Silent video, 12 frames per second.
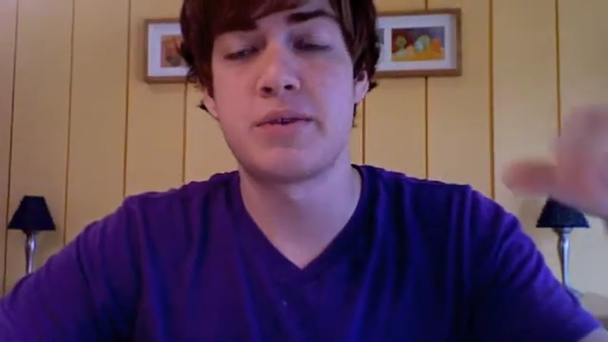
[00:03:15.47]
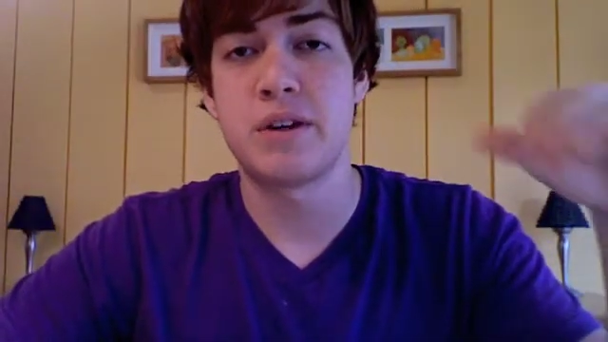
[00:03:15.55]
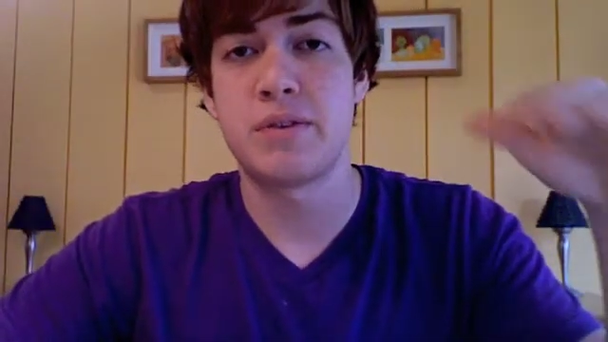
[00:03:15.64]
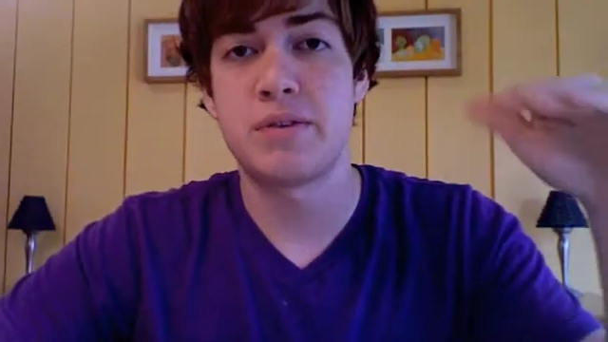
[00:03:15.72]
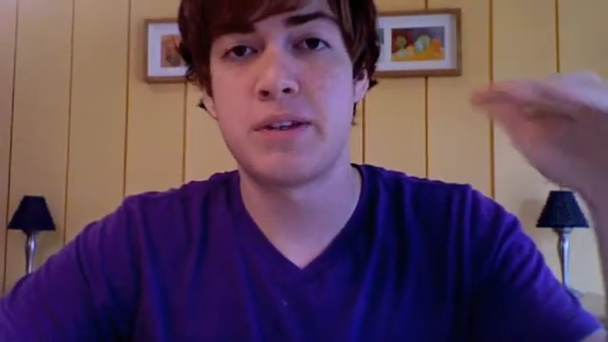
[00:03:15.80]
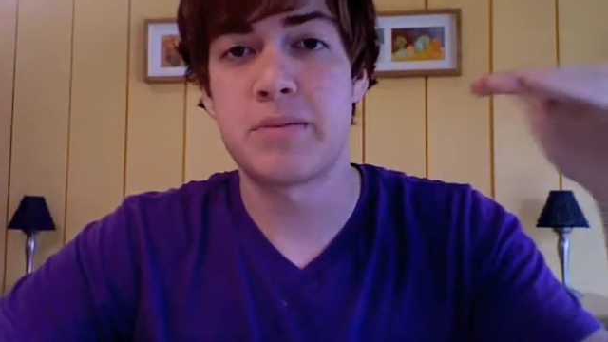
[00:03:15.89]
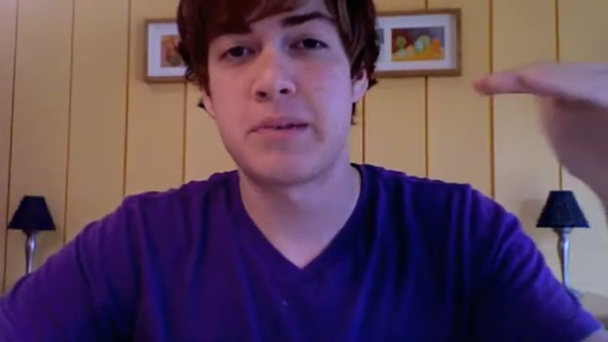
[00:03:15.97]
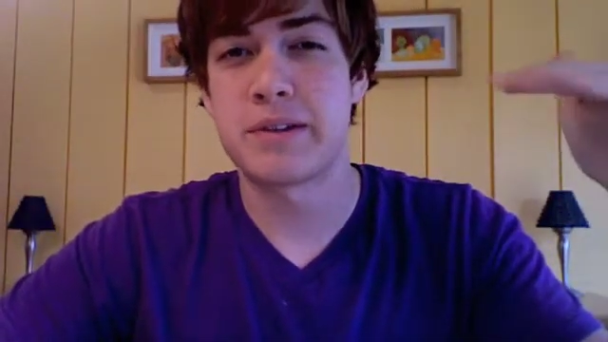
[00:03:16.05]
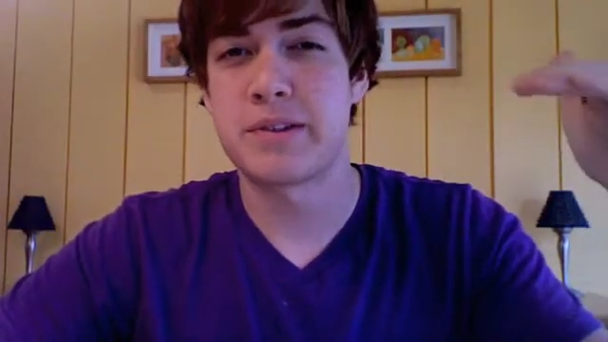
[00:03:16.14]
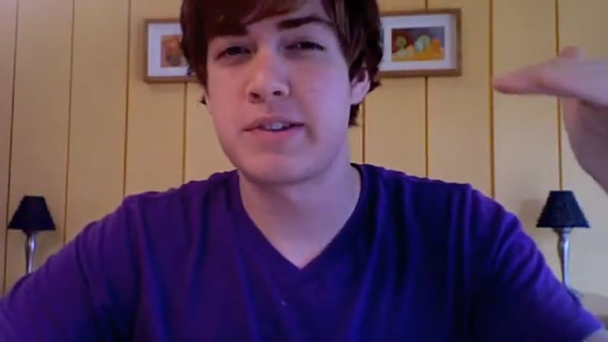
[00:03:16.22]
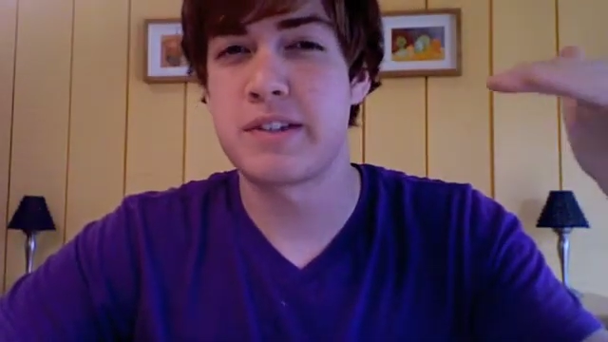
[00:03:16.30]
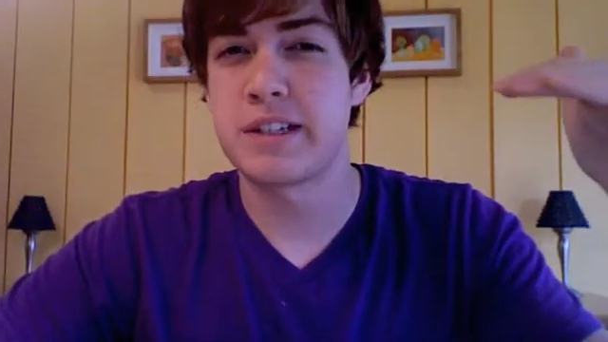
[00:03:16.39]
roughly
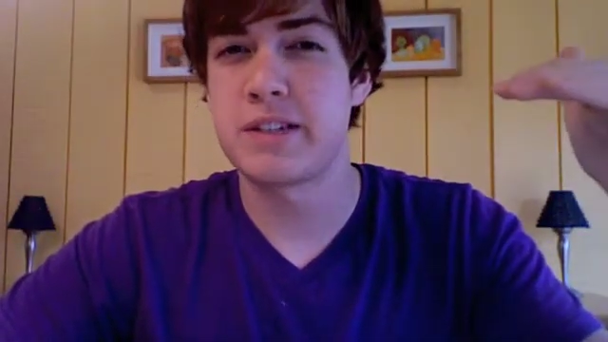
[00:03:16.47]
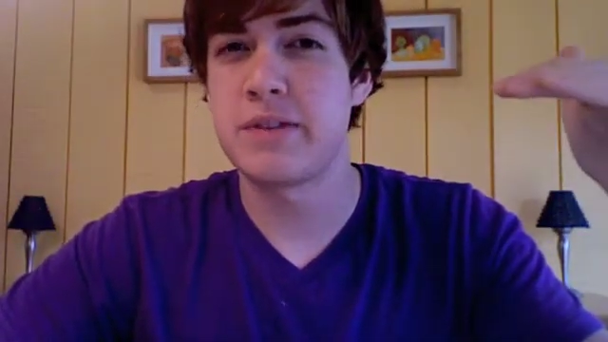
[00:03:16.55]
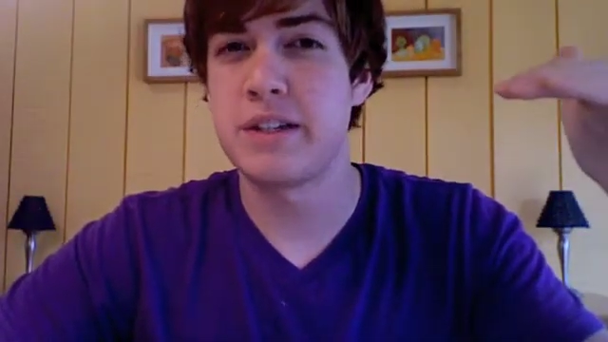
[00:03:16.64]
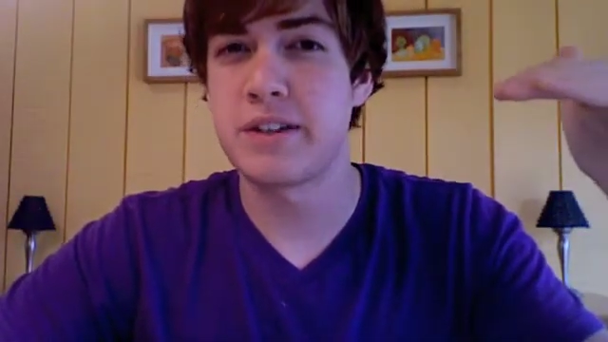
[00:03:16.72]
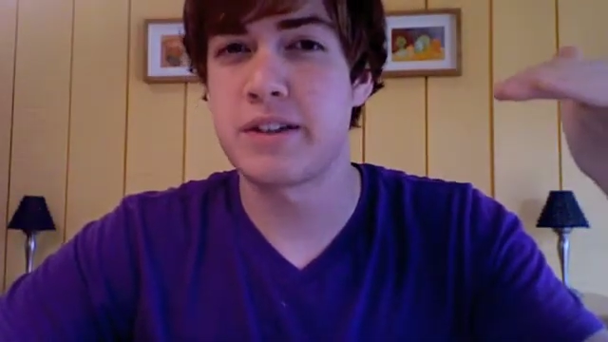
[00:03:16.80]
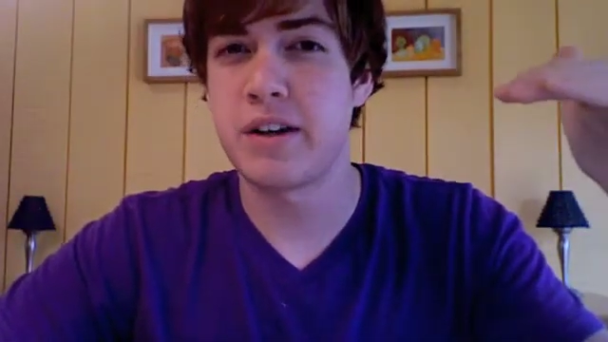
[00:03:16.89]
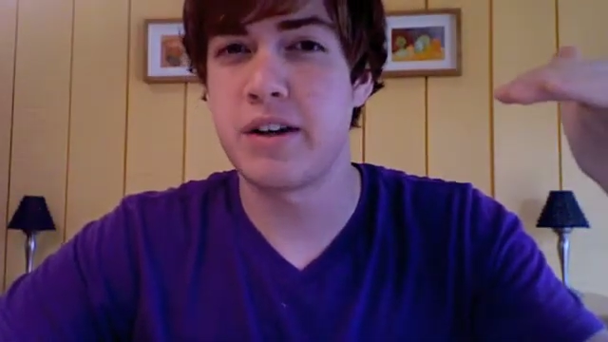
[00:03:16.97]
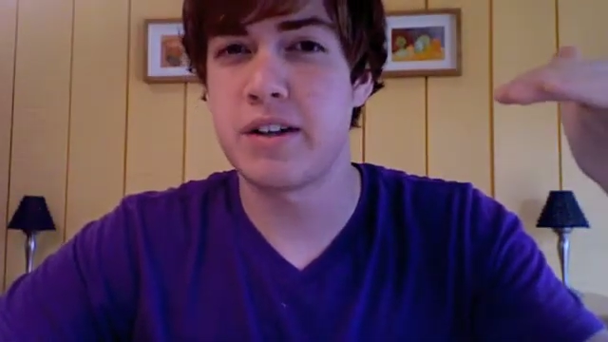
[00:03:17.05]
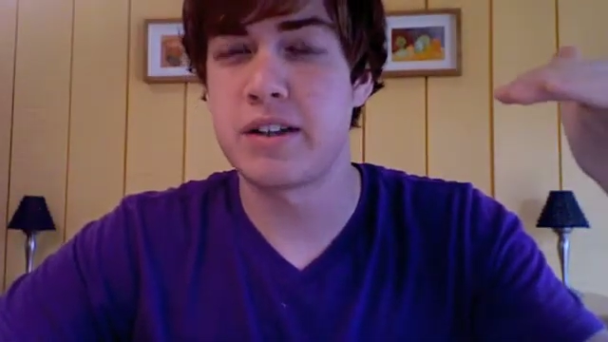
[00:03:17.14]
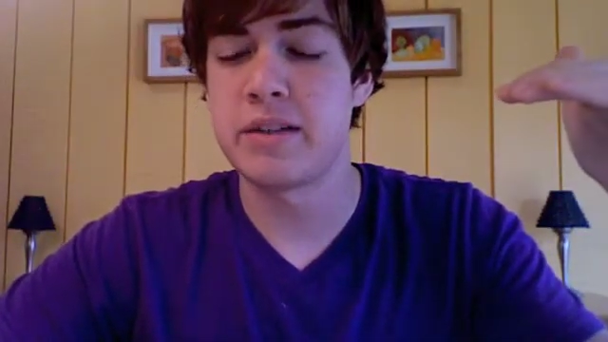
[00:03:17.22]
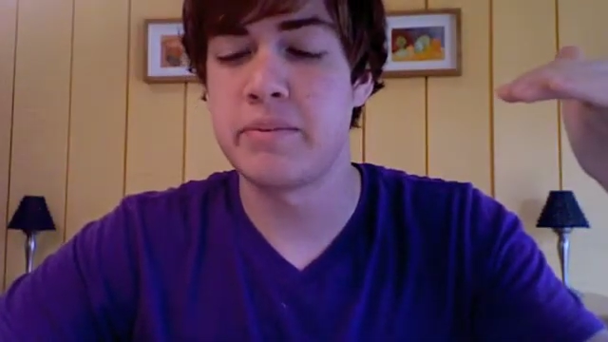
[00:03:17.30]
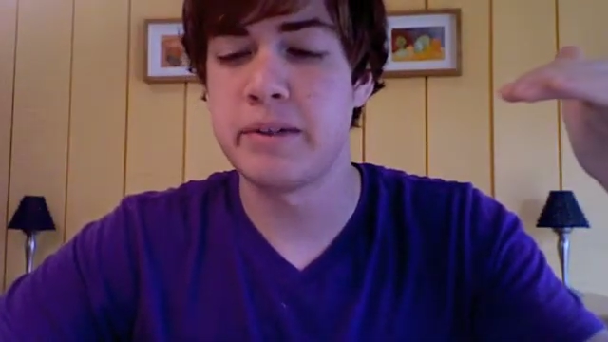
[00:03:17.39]
about 6 feet
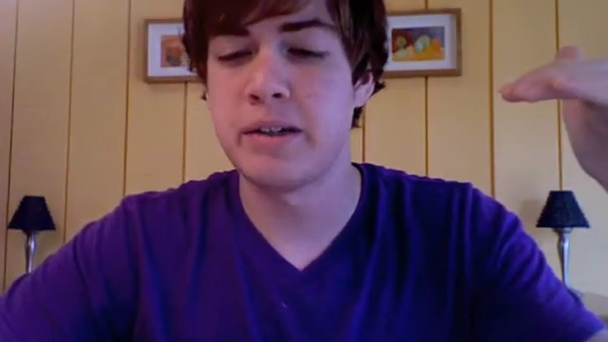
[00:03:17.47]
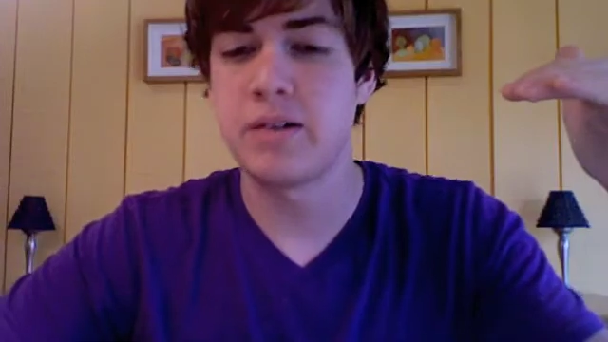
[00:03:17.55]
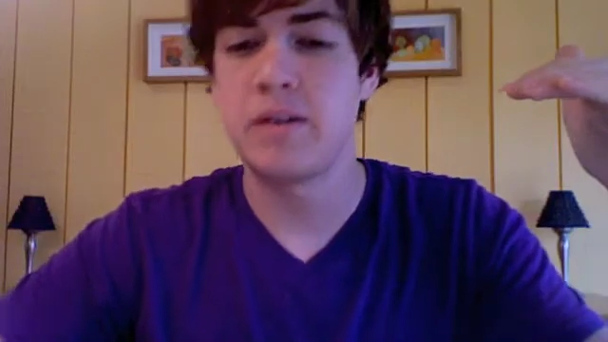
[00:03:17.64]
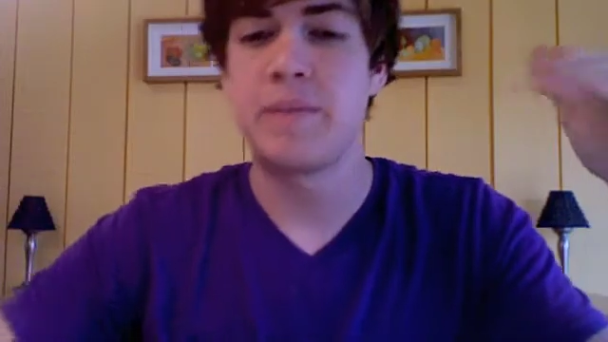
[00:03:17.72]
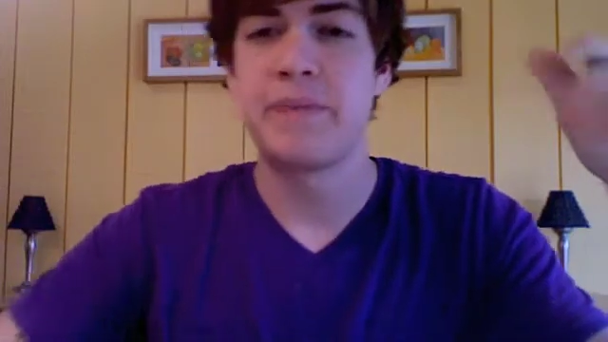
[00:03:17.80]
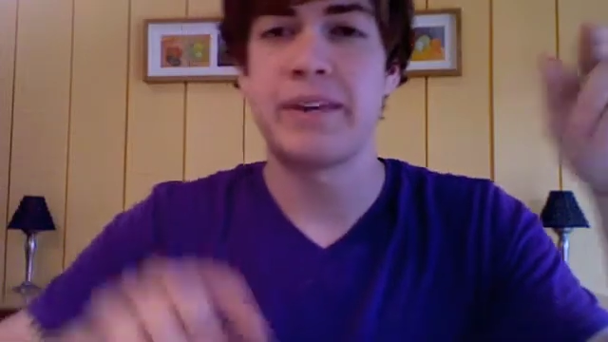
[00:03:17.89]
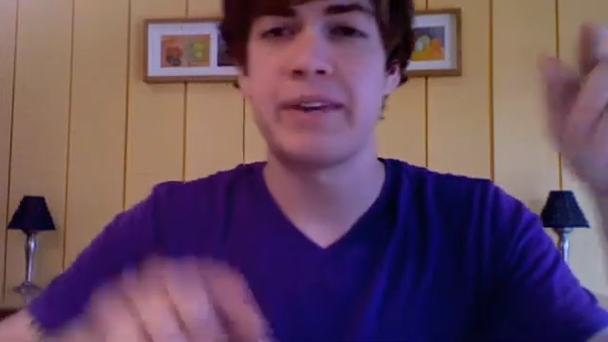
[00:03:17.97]
tall in the middle,